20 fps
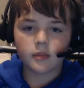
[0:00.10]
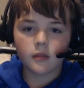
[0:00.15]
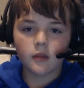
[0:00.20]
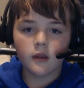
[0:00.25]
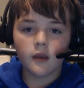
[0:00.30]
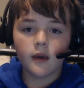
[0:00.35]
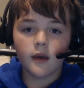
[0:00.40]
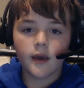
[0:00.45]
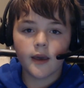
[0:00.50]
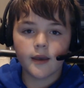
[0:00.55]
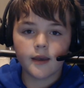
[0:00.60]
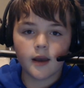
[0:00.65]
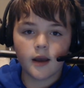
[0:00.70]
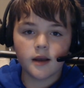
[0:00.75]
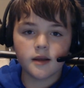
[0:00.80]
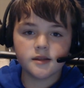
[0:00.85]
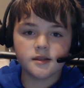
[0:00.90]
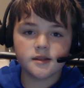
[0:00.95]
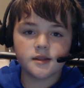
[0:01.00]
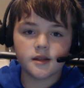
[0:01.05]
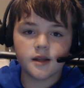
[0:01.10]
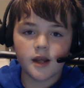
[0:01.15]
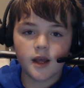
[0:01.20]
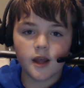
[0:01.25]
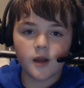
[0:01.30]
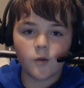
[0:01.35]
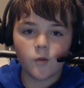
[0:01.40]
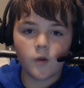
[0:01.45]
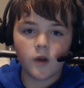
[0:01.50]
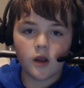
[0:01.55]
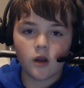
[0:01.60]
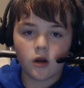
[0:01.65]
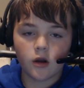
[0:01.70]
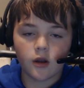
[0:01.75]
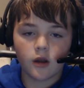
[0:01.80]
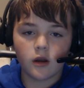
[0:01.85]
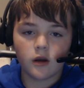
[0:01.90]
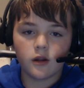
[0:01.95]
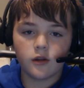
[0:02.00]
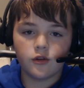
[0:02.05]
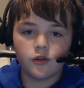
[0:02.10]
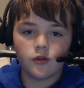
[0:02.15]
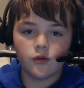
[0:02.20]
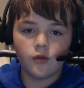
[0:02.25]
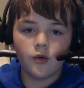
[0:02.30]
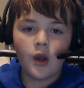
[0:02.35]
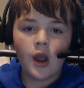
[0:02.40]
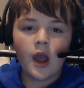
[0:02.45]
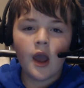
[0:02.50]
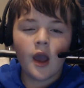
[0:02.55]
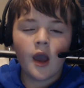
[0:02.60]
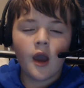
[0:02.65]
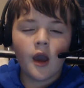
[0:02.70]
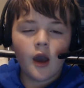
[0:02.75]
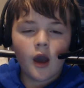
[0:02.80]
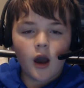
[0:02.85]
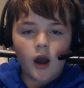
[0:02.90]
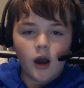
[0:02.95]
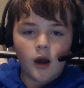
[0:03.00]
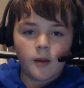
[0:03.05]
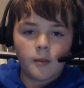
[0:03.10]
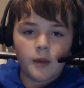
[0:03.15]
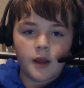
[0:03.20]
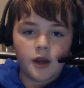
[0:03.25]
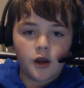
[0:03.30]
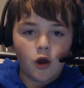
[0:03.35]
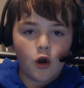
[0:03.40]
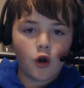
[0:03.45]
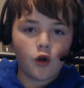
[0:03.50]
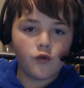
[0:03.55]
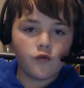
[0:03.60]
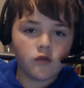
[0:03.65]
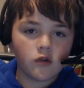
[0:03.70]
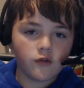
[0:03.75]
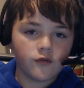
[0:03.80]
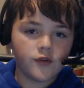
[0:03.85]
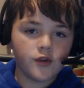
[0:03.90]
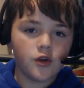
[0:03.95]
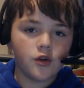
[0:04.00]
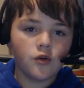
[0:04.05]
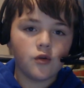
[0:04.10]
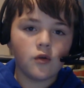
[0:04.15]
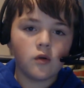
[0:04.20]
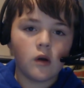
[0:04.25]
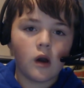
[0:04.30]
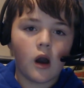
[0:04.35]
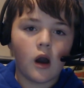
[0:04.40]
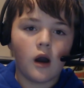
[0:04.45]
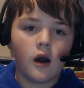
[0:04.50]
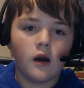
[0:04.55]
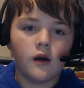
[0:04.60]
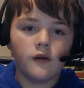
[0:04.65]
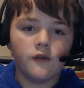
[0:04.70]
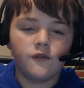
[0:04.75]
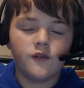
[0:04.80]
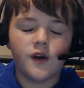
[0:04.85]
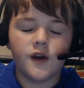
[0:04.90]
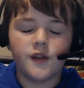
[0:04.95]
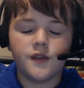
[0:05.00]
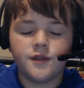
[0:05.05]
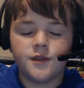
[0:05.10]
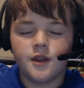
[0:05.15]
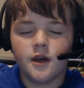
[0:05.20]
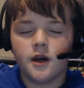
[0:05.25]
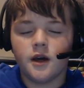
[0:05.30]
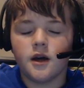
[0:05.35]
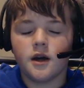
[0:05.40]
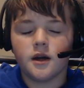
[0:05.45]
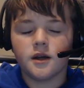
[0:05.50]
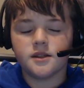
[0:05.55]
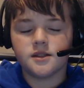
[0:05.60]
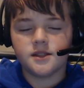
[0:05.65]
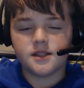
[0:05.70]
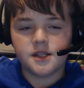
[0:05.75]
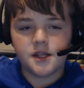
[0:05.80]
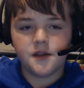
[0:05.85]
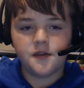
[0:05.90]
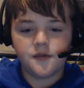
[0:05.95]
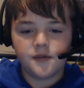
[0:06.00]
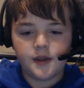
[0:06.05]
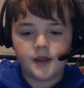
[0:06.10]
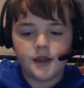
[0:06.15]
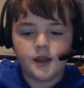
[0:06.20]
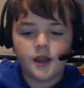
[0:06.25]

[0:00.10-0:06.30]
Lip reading: Hey guys, today we are gonna do an overview of the ZV-1F.